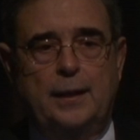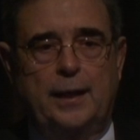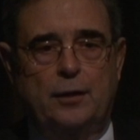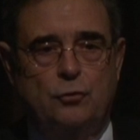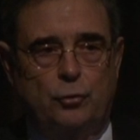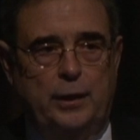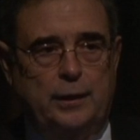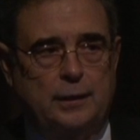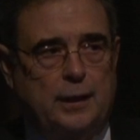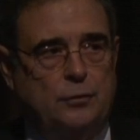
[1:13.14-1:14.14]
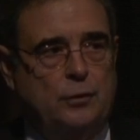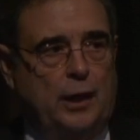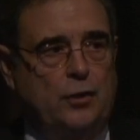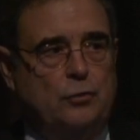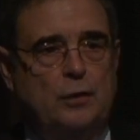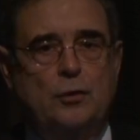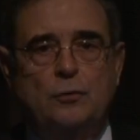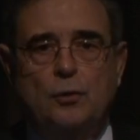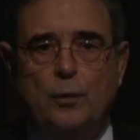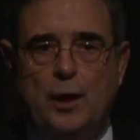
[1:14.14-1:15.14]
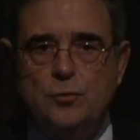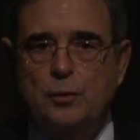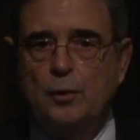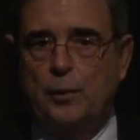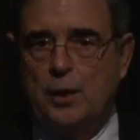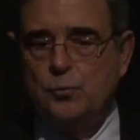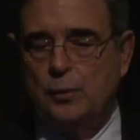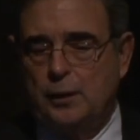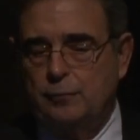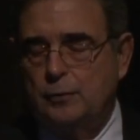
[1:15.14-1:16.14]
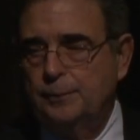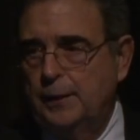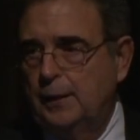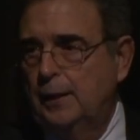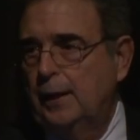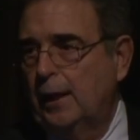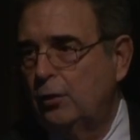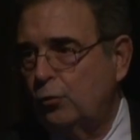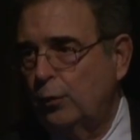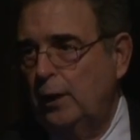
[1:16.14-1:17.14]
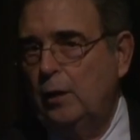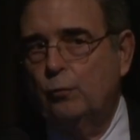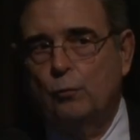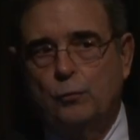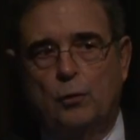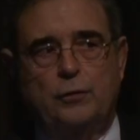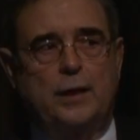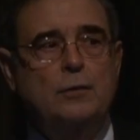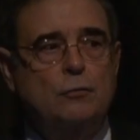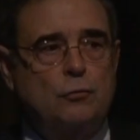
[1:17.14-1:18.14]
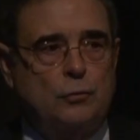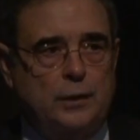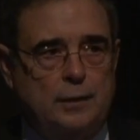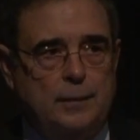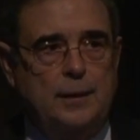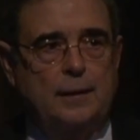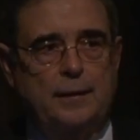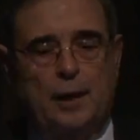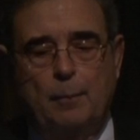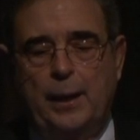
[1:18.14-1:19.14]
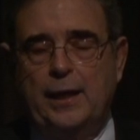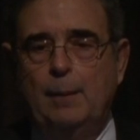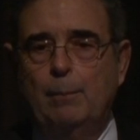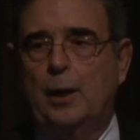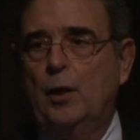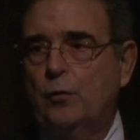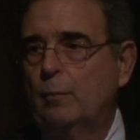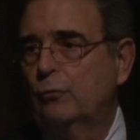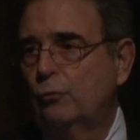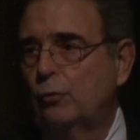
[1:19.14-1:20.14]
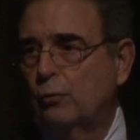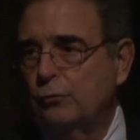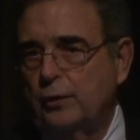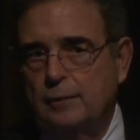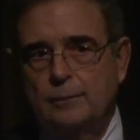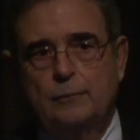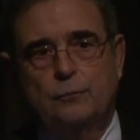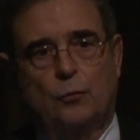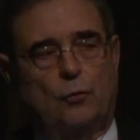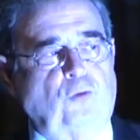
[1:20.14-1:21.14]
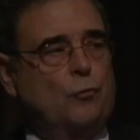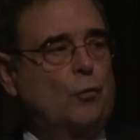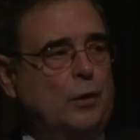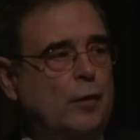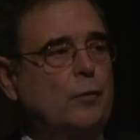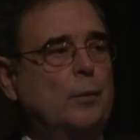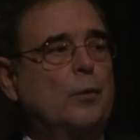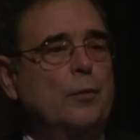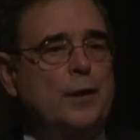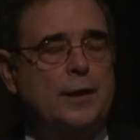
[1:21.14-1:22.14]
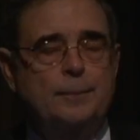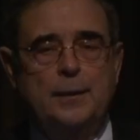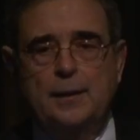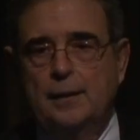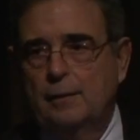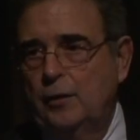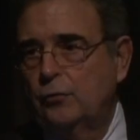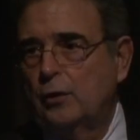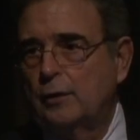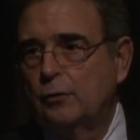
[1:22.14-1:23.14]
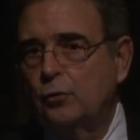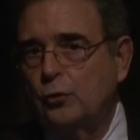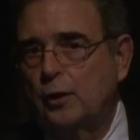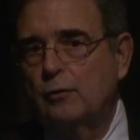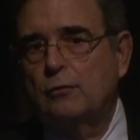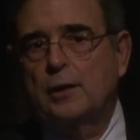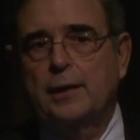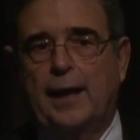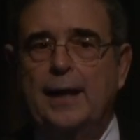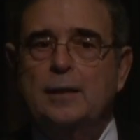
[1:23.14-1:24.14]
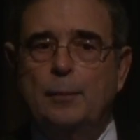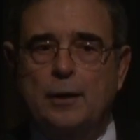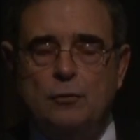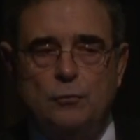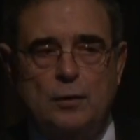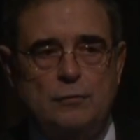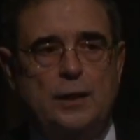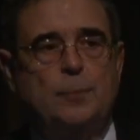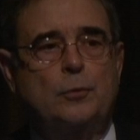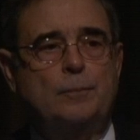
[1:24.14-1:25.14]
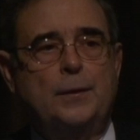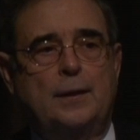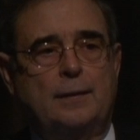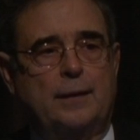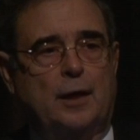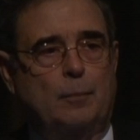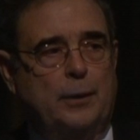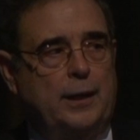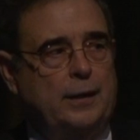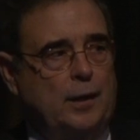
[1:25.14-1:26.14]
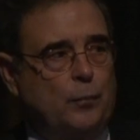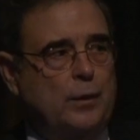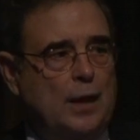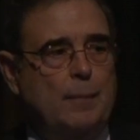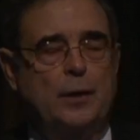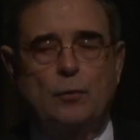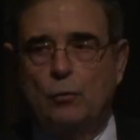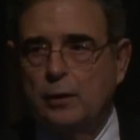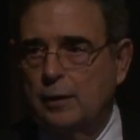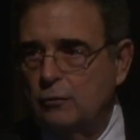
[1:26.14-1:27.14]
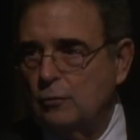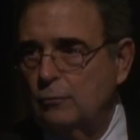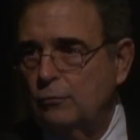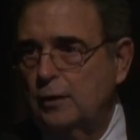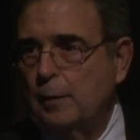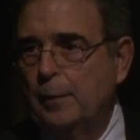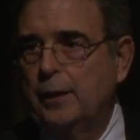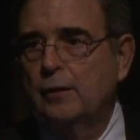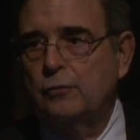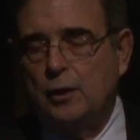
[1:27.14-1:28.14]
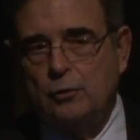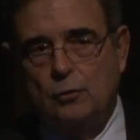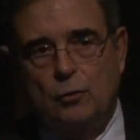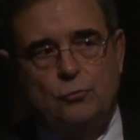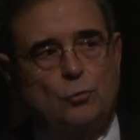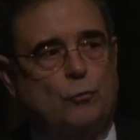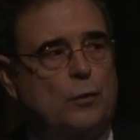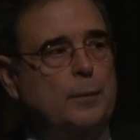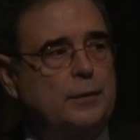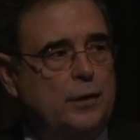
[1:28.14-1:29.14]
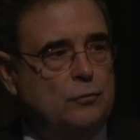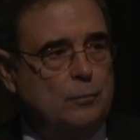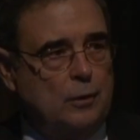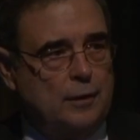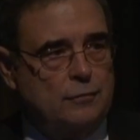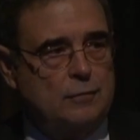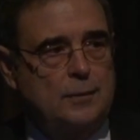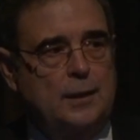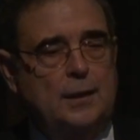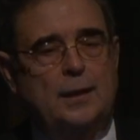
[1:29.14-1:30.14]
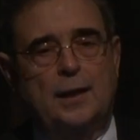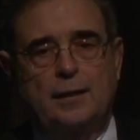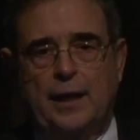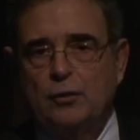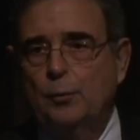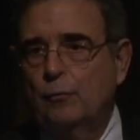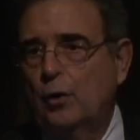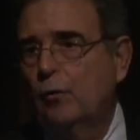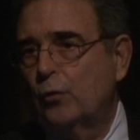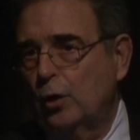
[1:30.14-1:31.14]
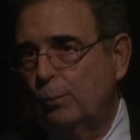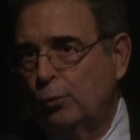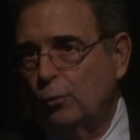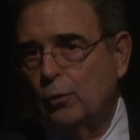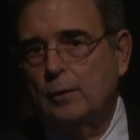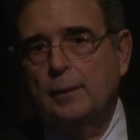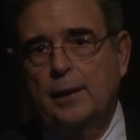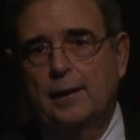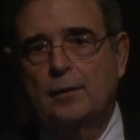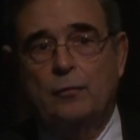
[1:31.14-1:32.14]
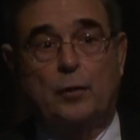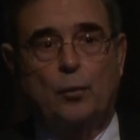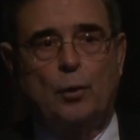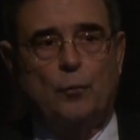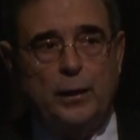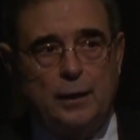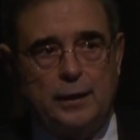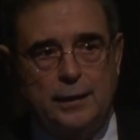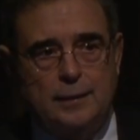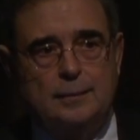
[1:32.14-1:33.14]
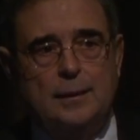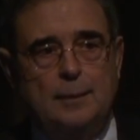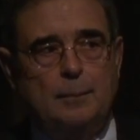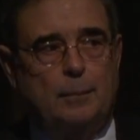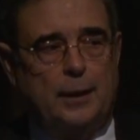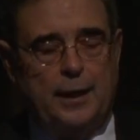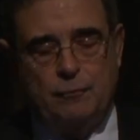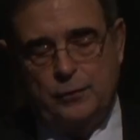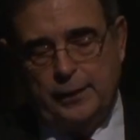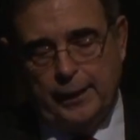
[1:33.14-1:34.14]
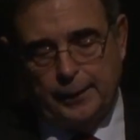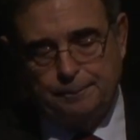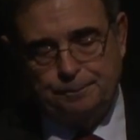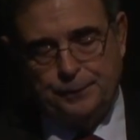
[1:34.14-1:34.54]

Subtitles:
and training. Education at the undergraduate and graduate level, and training for folks in industry that are making biopharmaceuticals. And for those of you who are not familiar with that, these are drugs like antibodies, for example, that are made in recombinant organisms in mammalian cell culture or fermentation broths. And they have to be very, very pure, and they're very well regulated by FDA.